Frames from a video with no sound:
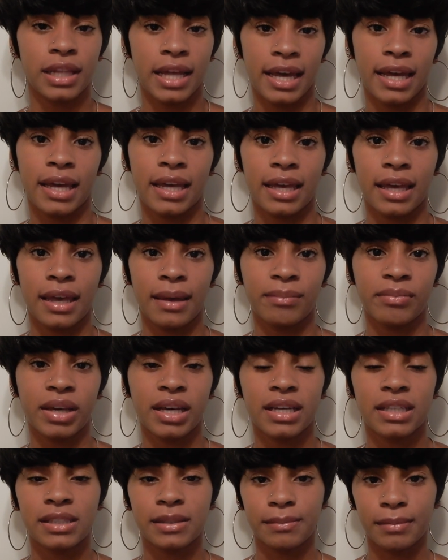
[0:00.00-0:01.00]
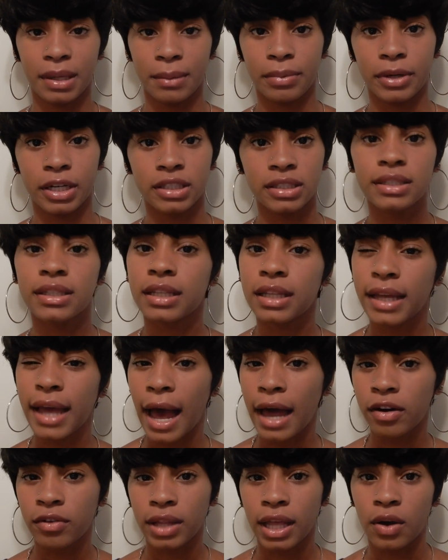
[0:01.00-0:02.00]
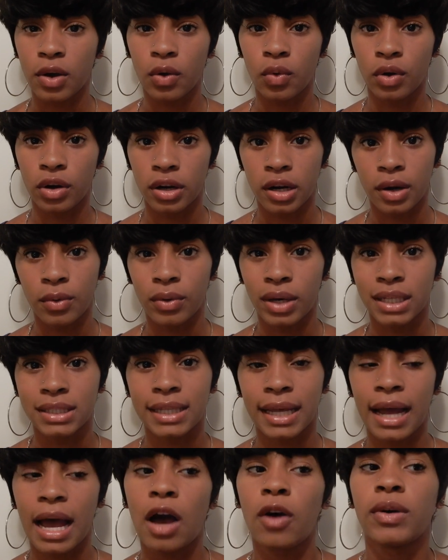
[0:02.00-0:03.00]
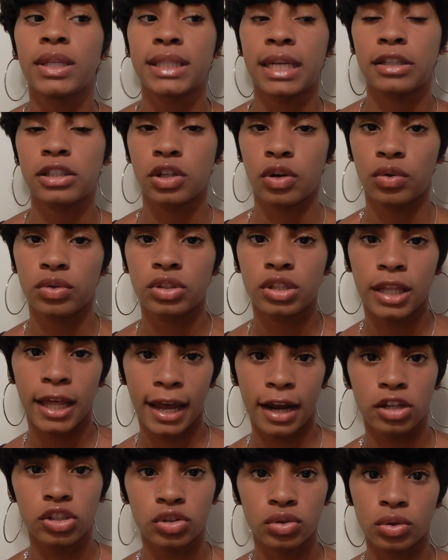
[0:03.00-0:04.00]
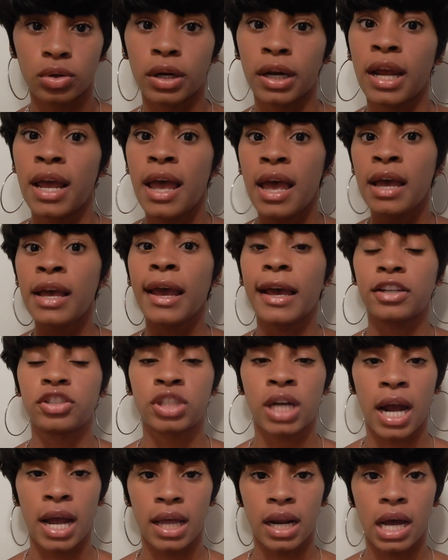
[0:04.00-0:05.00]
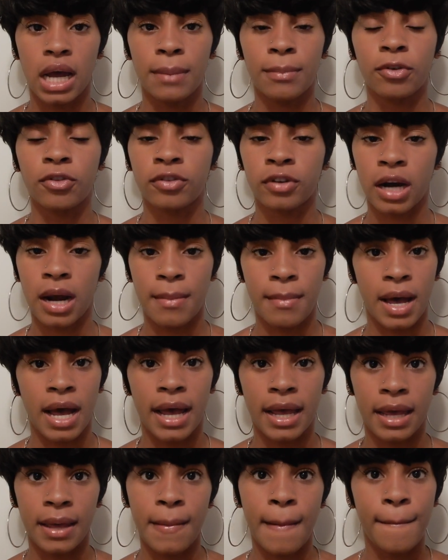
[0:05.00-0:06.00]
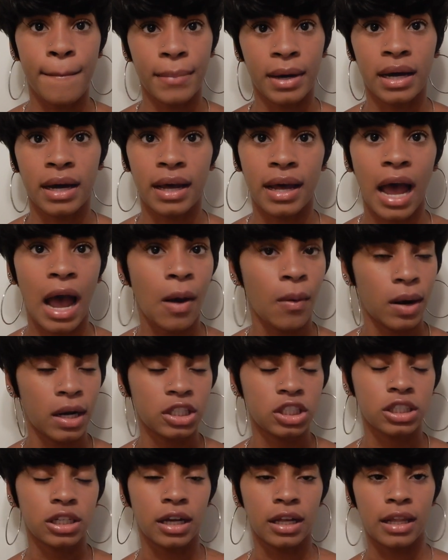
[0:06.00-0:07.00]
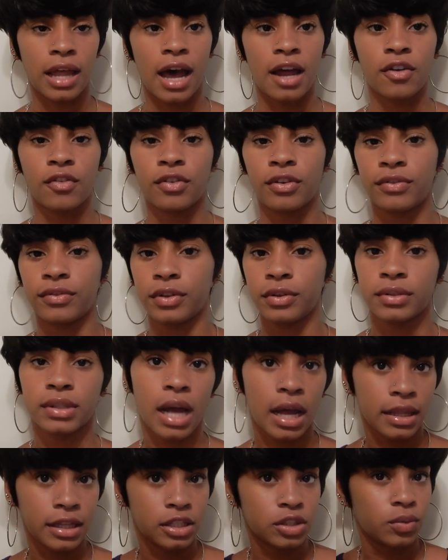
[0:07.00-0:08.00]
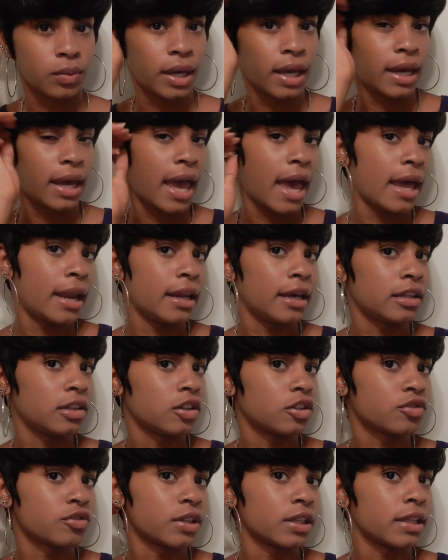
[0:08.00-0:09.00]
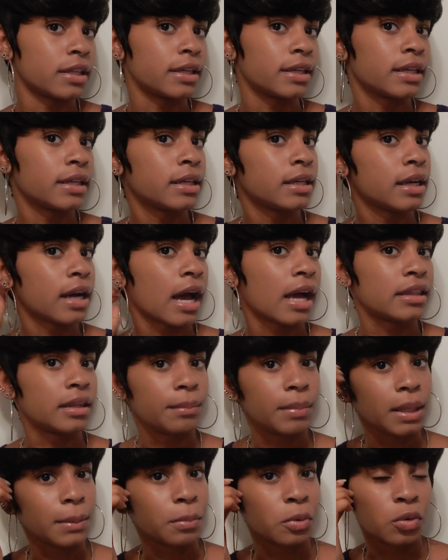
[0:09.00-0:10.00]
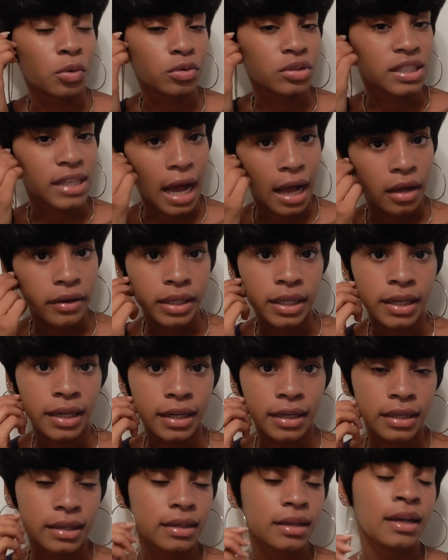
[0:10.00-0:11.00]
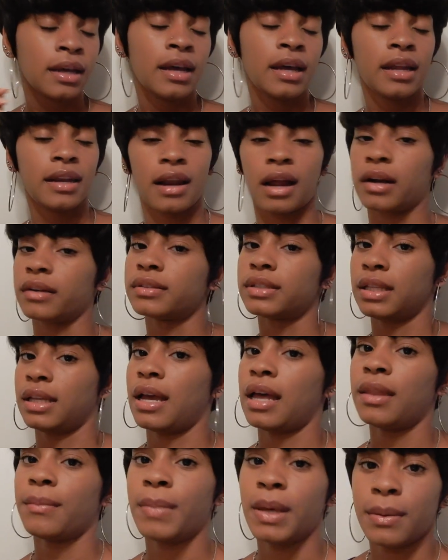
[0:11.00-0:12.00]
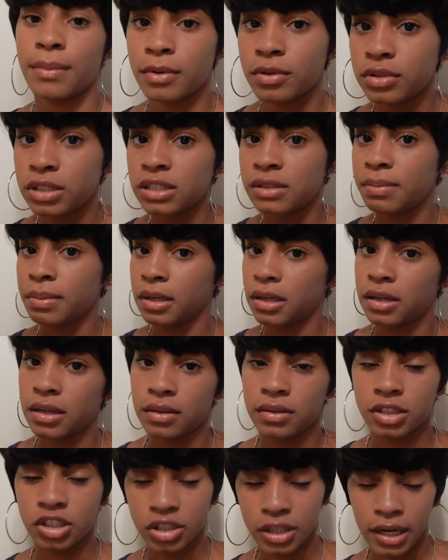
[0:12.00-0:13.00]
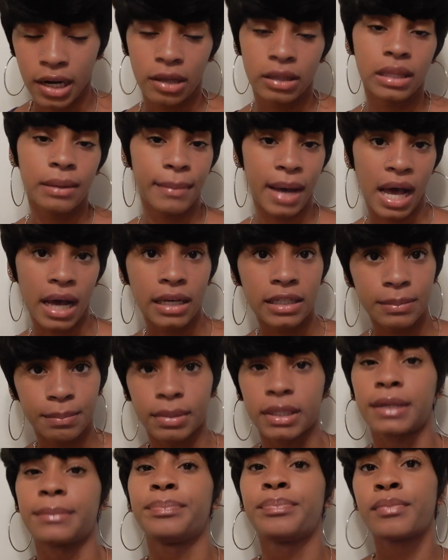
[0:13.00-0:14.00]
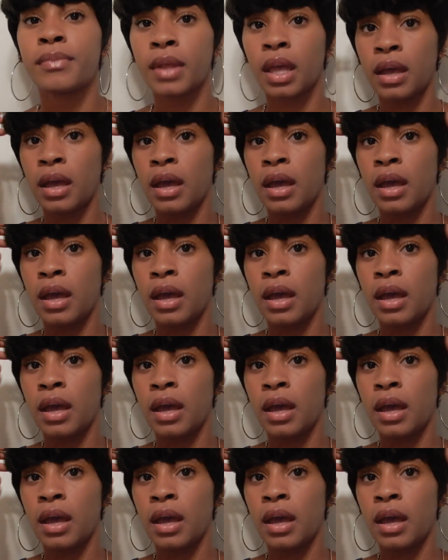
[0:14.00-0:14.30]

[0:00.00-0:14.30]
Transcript: you like it, because me personally, I don't like ordering wigs. Like I always like to go to the hair store and try it on before I buy it. But I watched a lot of reviews on this wig and it looked really good on the people who styled it, not really on the people who just put it on straight off the box, but